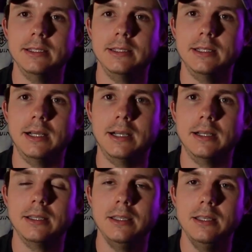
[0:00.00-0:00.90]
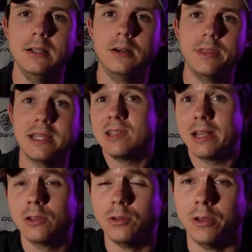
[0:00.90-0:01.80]
uh, you know, that's
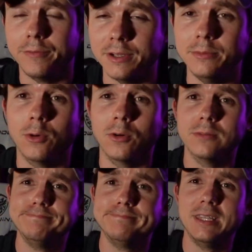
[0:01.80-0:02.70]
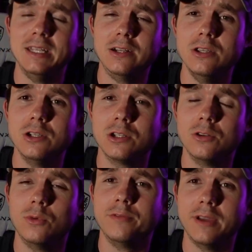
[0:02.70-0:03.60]
not good enough anymore. You know, you should have
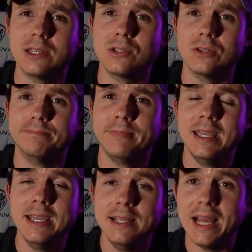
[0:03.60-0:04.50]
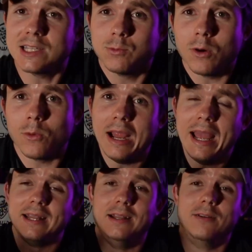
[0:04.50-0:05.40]
won faster. That's where we're
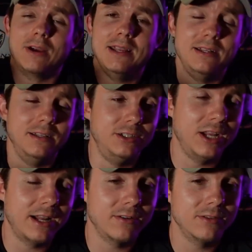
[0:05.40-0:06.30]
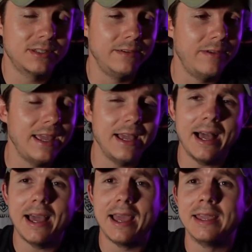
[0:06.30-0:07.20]
headed, right? Generative
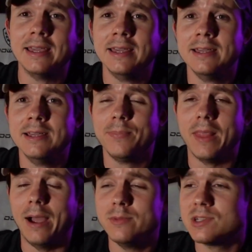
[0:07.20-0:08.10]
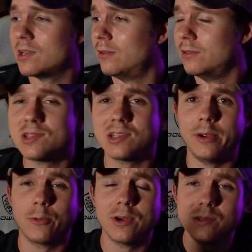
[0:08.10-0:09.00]
AI. I'm just going to list on my
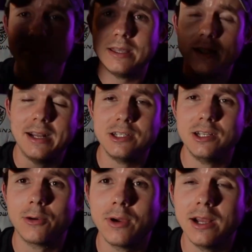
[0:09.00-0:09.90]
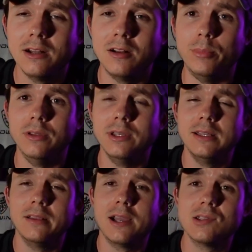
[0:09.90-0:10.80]
resume that I generated a billion
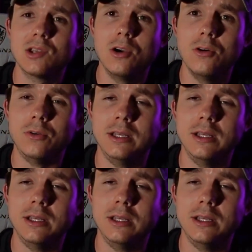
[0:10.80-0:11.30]
lines of code.